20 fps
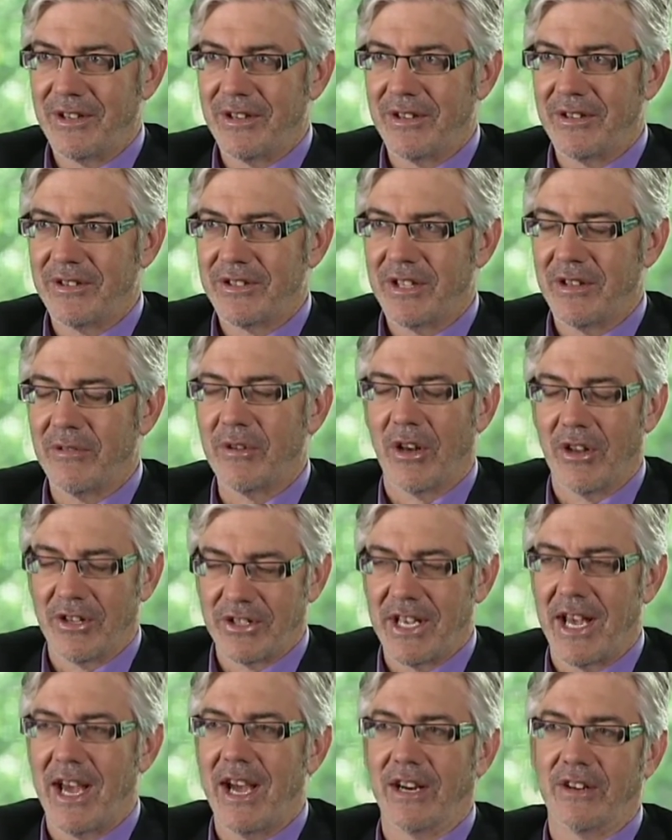You know, so there were
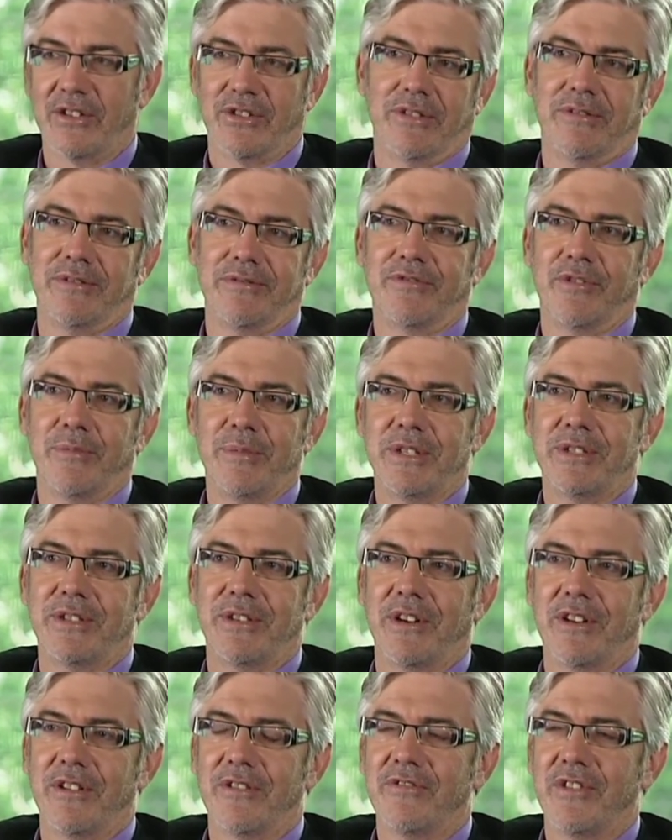lots of hugs on, from his
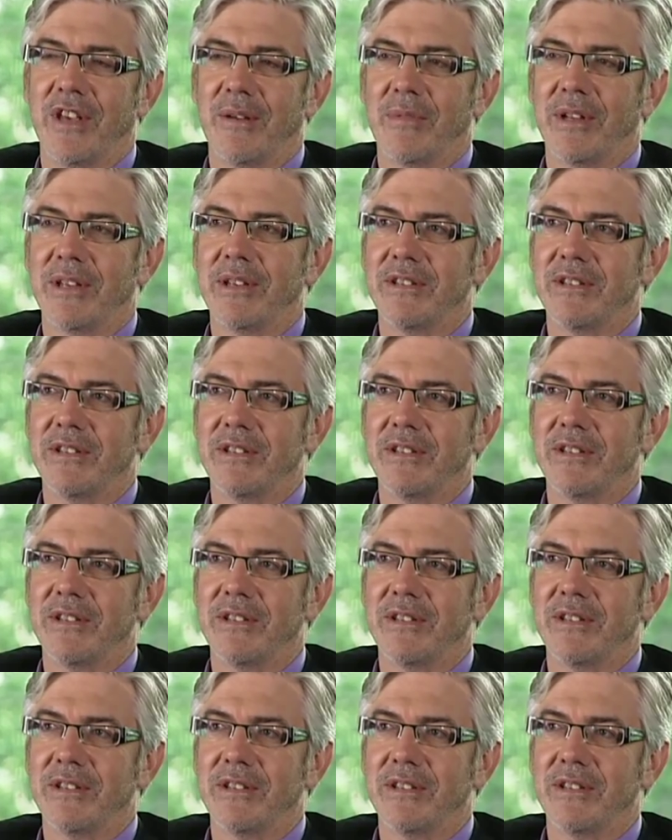side of the family.